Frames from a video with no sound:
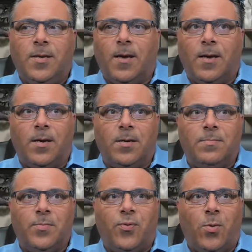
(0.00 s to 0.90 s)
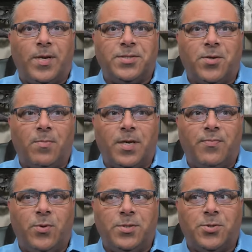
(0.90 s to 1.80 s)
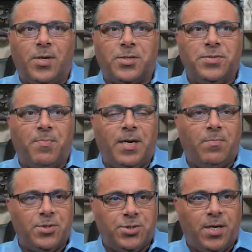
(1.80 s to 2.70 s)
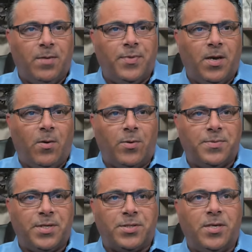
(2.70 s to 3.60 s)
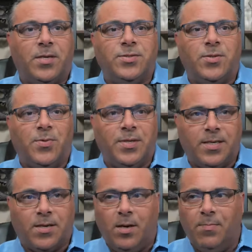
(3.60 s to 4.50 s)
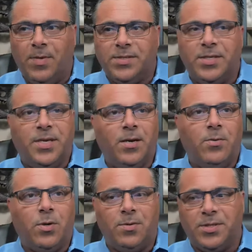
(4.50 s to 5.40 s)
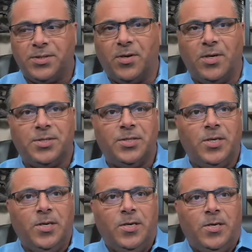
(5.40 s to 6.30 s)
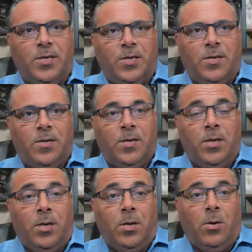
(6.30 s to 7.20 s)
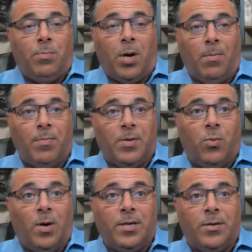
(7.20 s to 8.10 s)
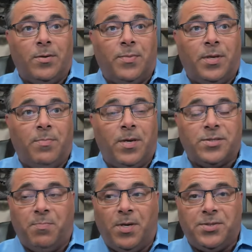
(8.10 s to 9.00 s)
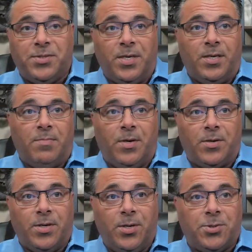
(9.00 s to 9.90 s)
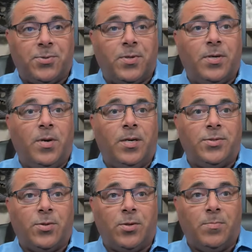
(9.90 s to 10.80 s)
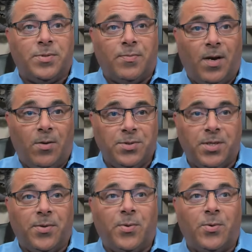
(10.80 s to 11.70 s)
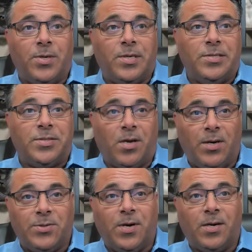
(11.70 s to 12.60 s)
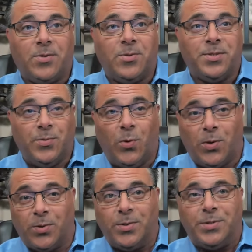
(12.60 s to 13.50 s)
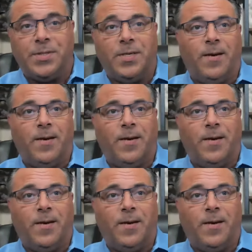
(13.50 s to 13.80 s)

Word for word: Uh, before we get started, we get a few introductions. My name is Jay. I'm the owner of Section8Consulting.com, and today we're going to discuss probably one of the biggest busts in American history in terms of housing authorities, contractors, and workers.